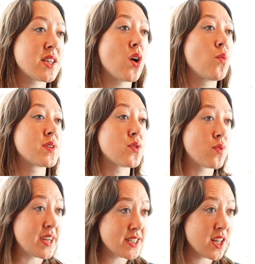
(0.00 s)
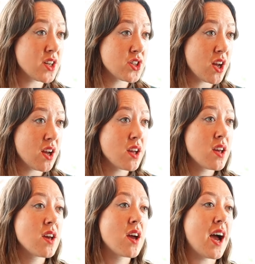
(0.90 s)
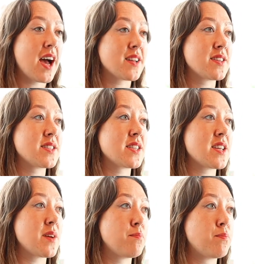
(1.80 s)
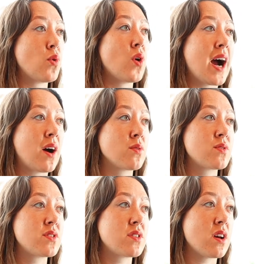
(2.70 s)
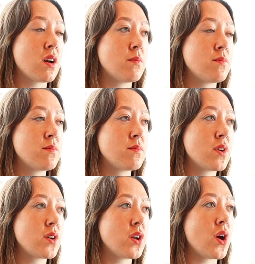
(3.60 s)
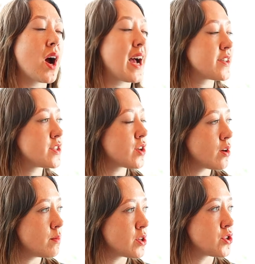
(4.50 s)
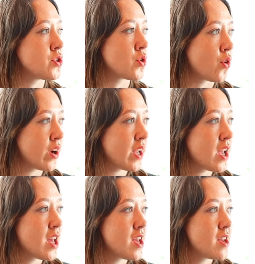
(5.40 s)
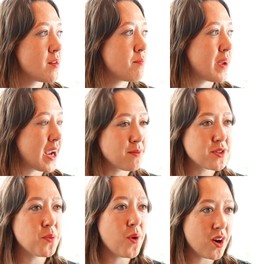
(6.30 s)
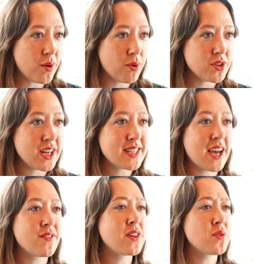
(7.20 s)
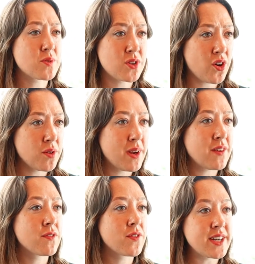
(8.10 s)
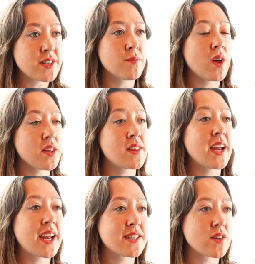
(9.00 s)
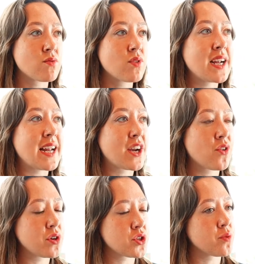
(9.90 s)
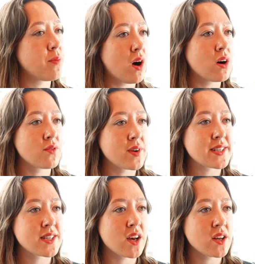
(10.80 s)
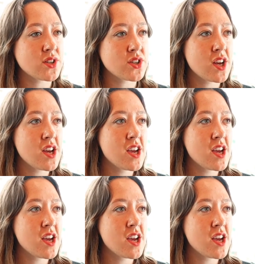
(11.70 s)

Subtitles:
that I was a researcher and brought out, I had so much joy being able to work on projects, having the autonomy and freedom that I think is a really crucial part of research.